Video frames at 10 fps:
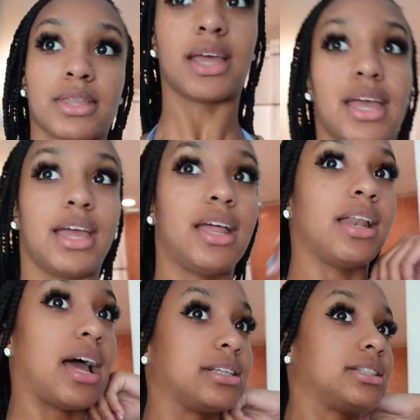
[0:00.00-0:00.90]

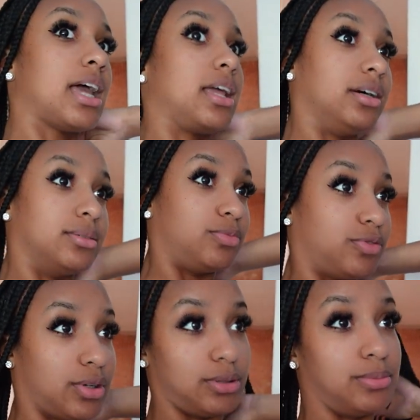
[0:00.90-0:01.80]
And I stayed up
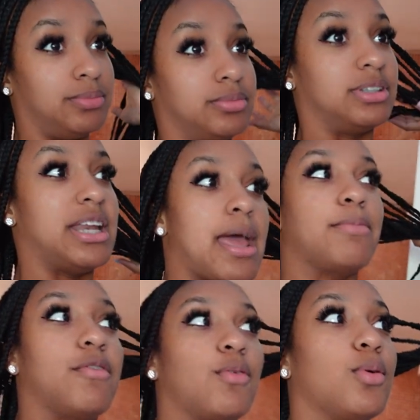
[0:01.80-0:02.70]
from the day
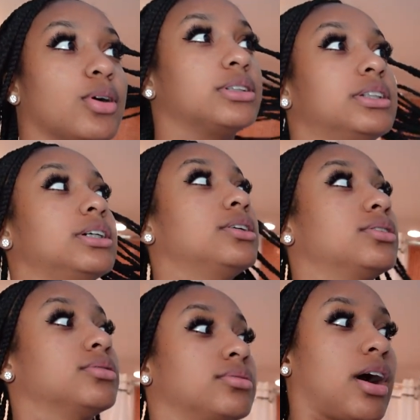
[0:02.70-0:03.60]
before
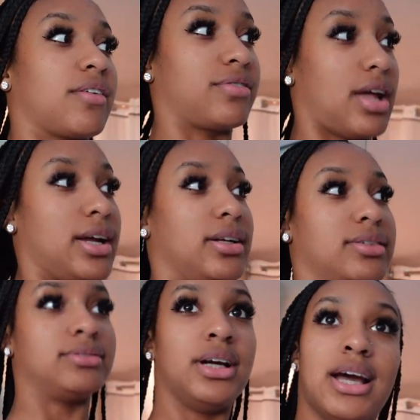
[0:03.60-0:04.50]
till our flight.
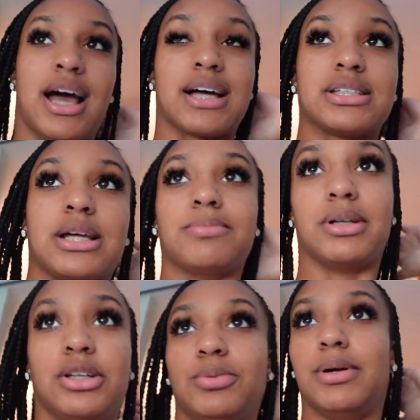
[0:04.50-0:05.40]
I slept a
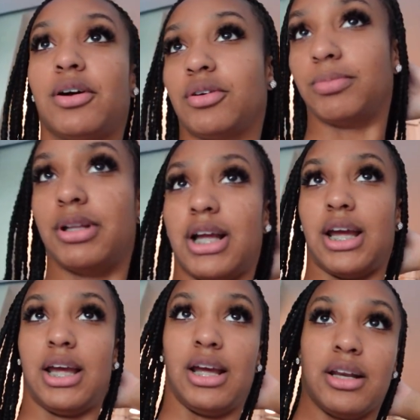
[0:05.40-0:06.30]
little bit on the
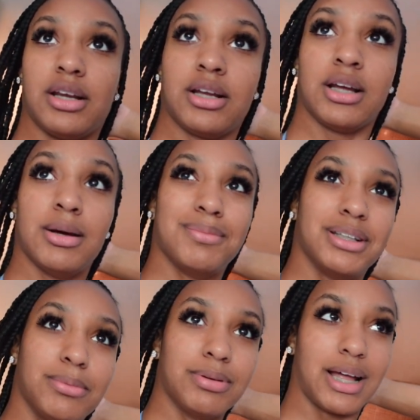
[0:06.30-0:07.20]
plane.
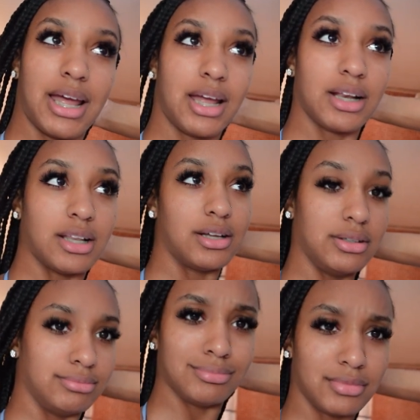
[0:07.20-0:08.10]
But the plane,
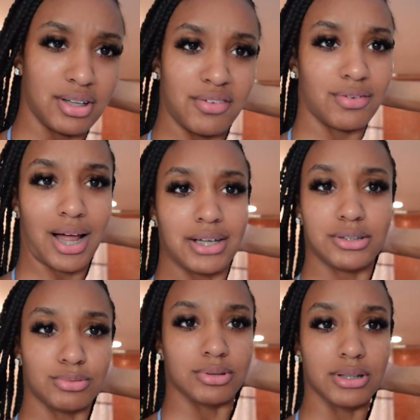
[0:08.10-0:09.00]
the the
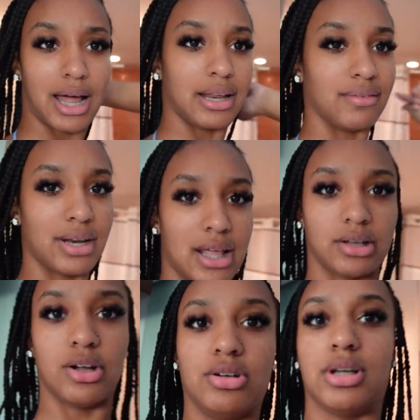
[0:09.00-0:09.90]
flights were not even that long.